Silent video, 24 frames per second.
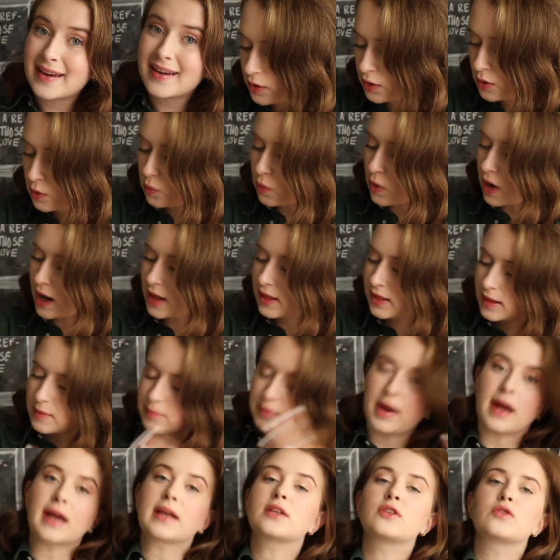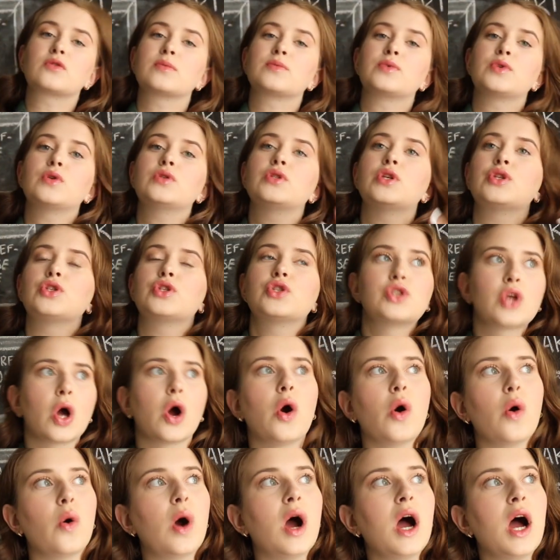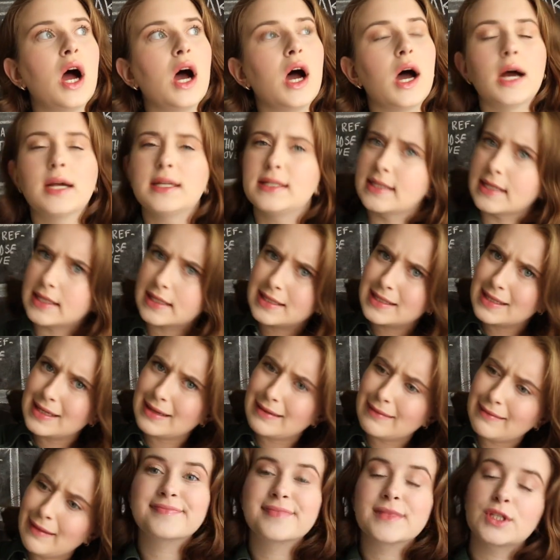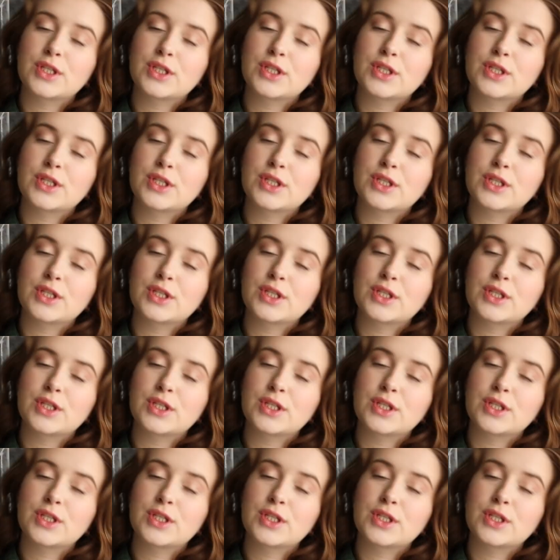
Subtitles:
I don't know why like buying swimsuits is so addicting.